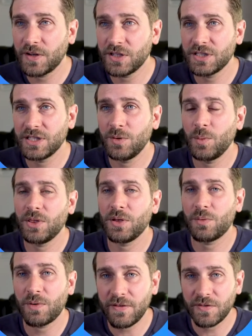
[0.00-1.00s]
function with
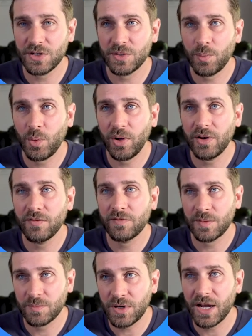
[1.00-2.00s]
a reference point
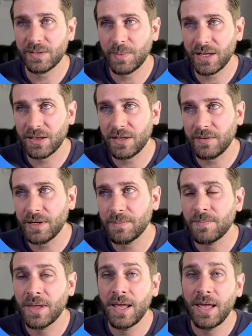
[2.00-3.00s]
from prospect theory.
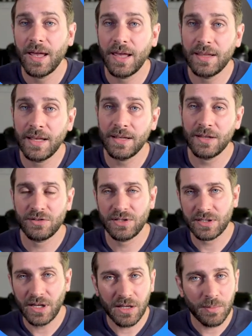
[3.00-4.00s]
And then there's
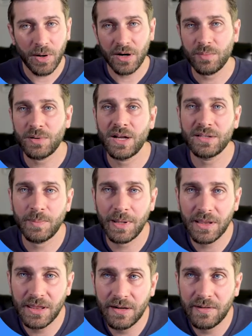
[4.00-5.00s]
this other part of
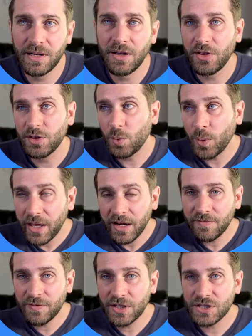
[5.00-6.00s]
prospect theory called the
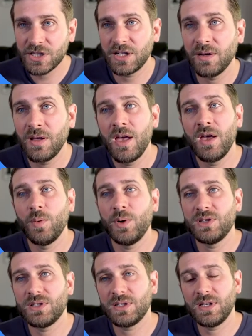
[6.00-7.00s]
weighting function,
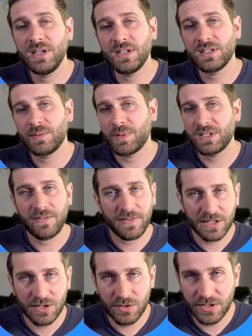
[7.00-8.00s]
which is
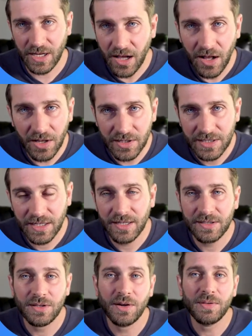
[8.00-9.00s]
specific to psychology,
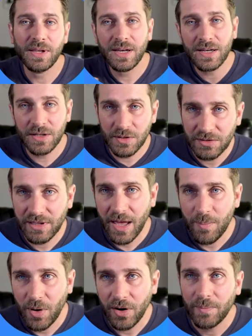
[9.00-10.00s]
and so they didn't use
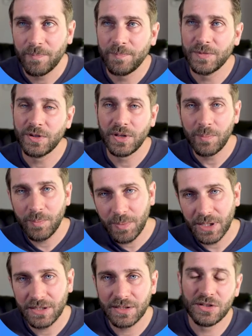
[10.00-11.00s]
that part. So they
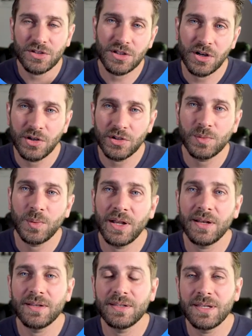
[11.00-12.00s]
picked and chose
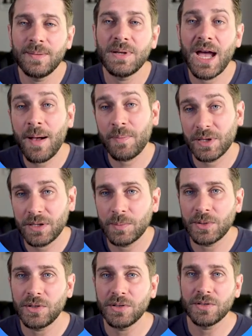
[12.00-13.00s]
what seemed
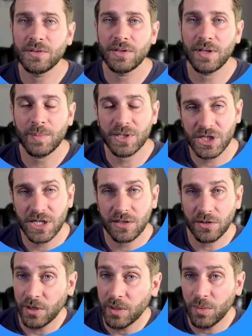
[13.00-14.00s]
applicable to the machine
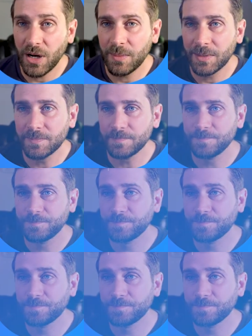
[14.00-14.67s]
learning problem.